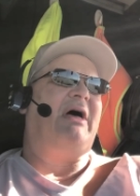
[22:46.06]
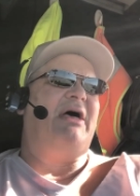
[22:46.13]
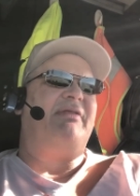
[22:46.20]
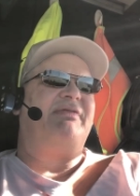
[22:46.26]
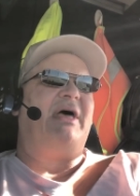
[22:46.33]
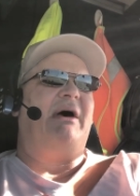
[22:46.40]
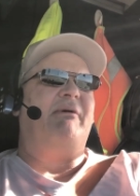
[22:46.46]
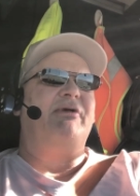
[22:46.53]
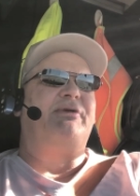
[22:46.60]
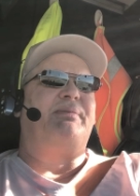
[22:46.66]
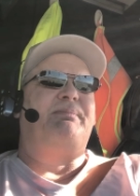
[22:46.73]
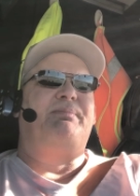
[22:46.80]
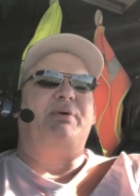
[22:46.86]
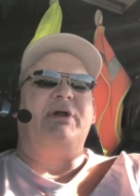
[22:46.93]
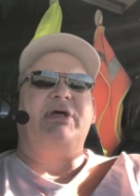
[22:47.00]
that that was
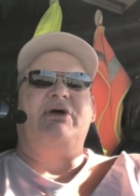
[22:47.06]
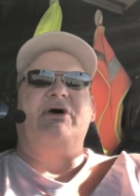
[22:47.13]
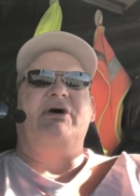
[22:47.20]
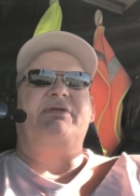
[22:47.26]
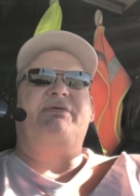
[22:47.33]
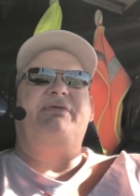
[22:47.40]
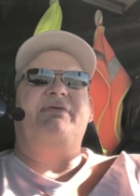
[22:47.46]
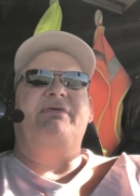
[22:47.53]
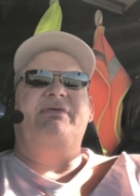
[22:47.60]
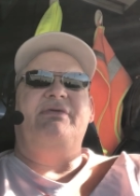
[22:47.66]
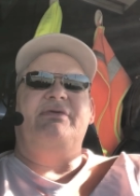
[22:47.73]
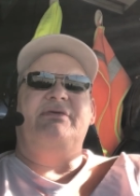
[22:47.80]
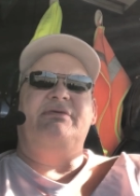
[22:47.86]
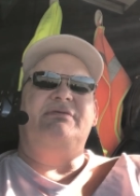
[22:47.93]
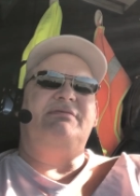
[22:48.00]
a pretty good
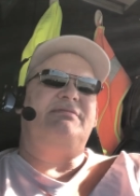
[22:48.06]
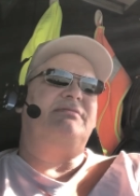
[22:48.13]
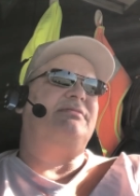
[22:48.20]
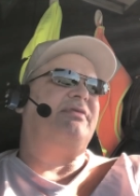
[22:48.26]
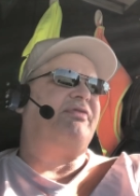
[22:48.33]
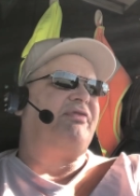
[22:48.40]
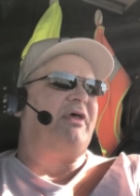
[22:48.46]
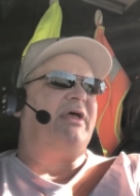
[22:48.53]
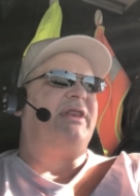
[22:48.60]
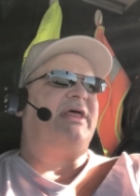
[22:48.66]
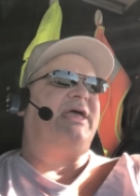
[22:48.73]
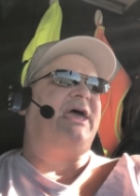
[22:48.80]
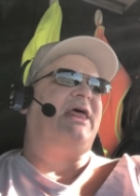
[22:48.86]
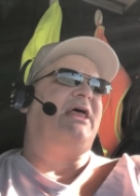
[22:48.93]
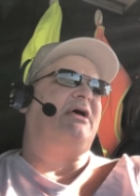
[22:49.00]
thing to
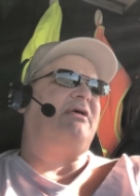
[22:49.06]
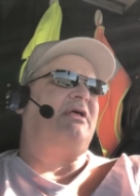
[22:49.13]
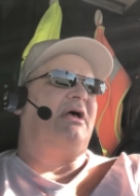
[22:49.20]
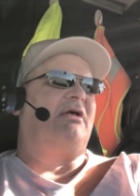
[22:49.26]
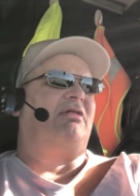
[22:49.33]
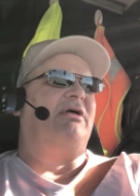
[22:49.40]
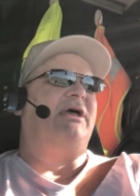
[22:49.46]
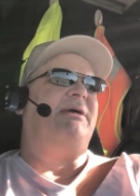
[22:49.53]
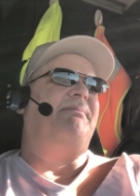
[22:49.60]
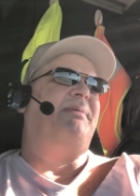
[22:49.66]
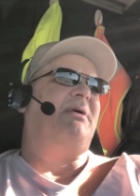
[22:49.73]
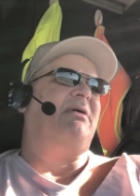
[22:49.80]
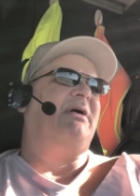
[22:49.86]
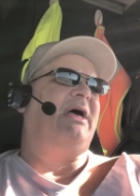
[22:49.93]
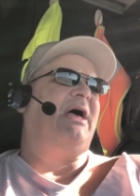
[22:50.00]
get a, a clean bill of